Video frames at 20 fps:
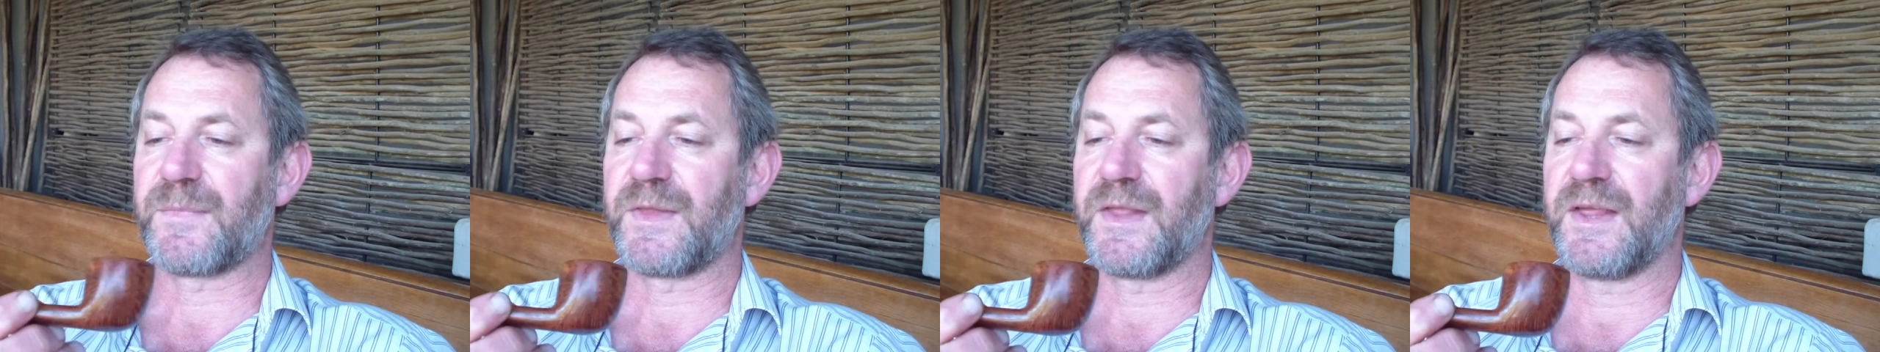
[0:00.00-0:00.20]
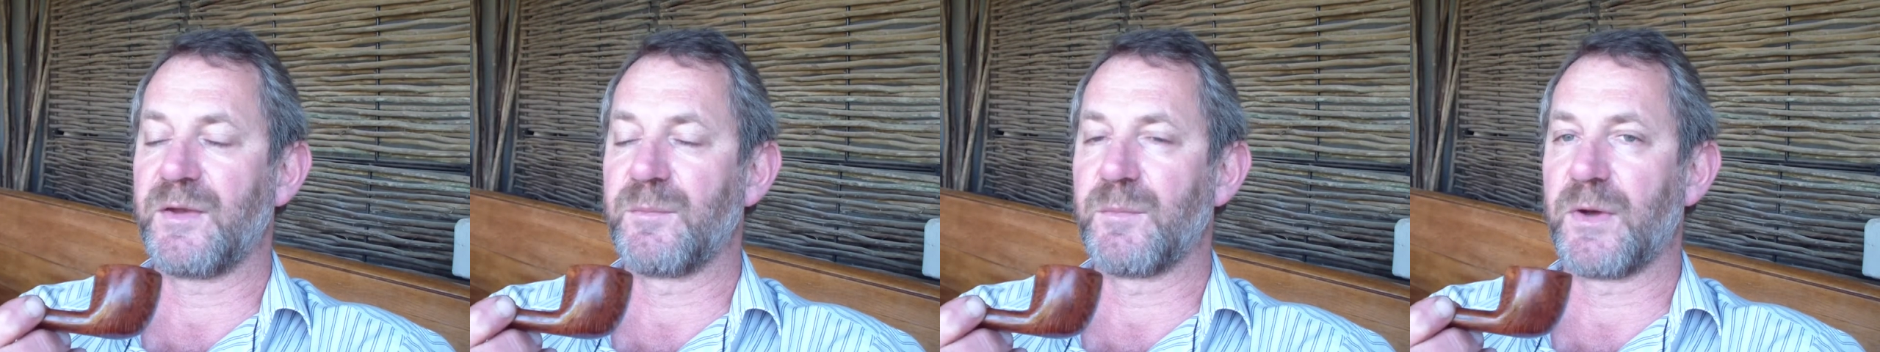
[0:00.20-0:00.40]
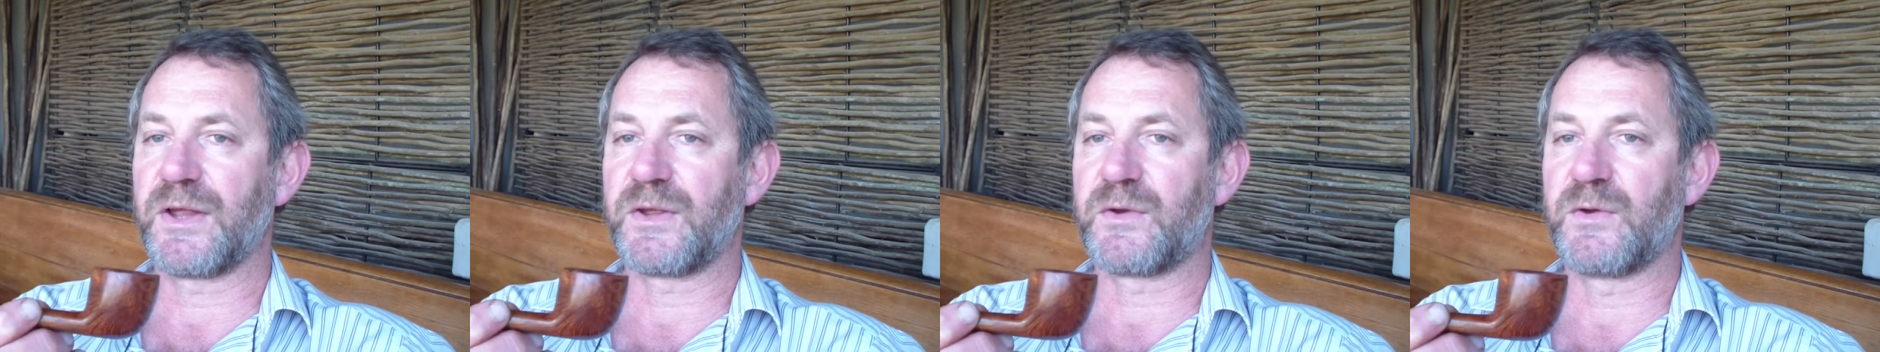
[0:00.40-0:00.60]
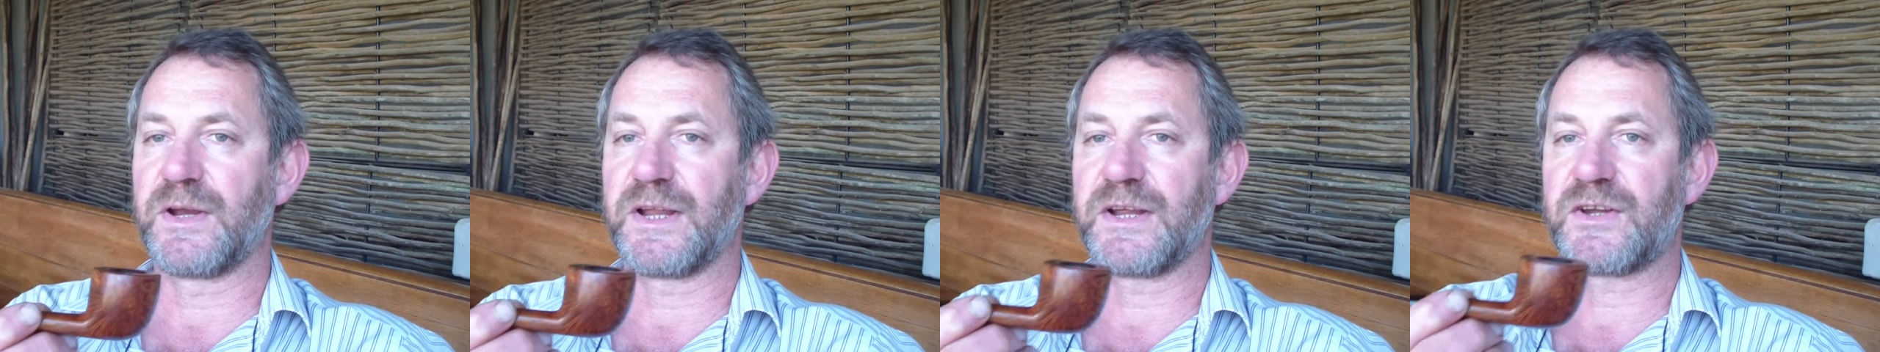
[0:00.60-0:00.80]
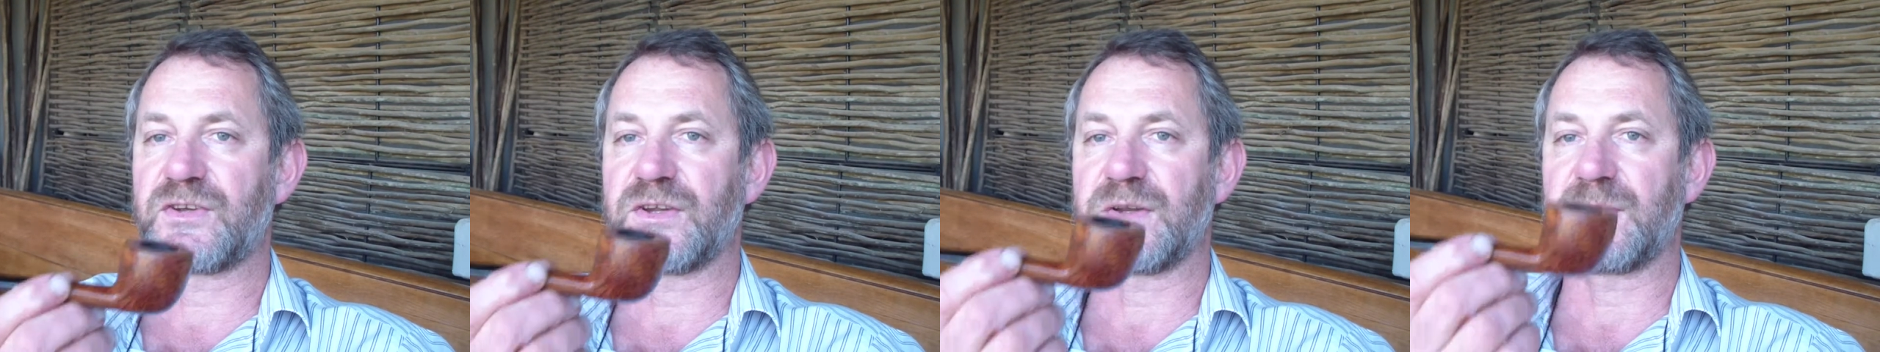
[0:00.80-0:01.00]
in my
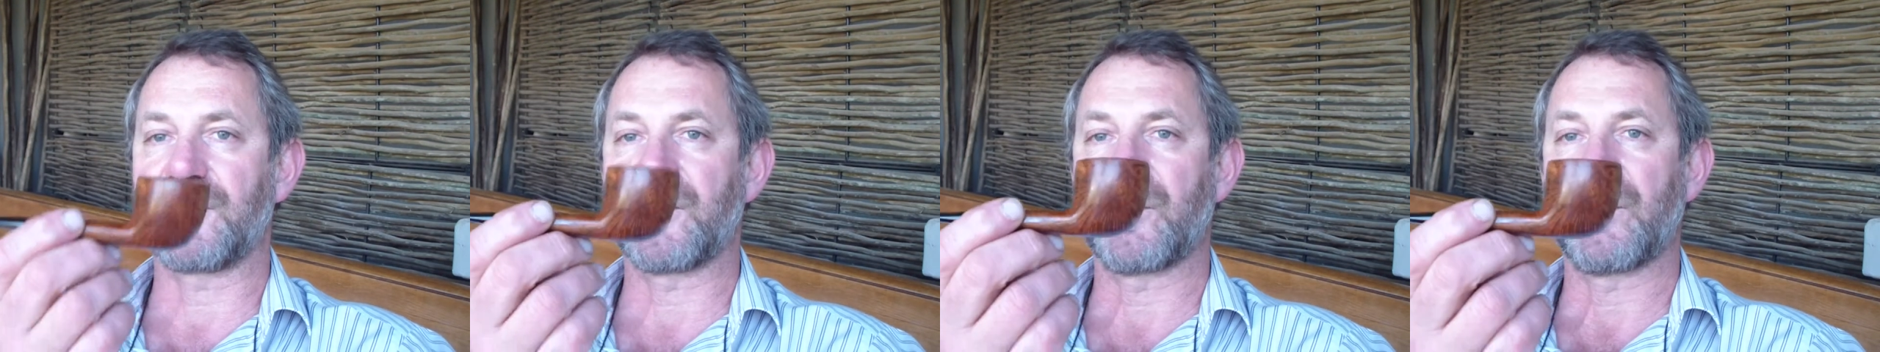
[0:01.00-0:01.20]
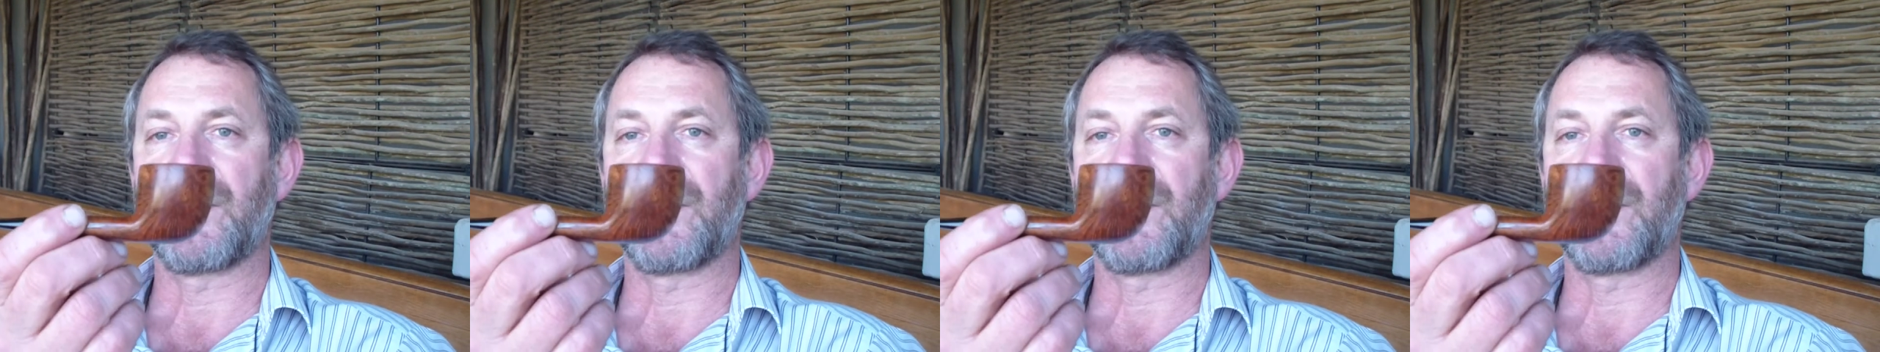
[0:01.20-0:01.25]
collection.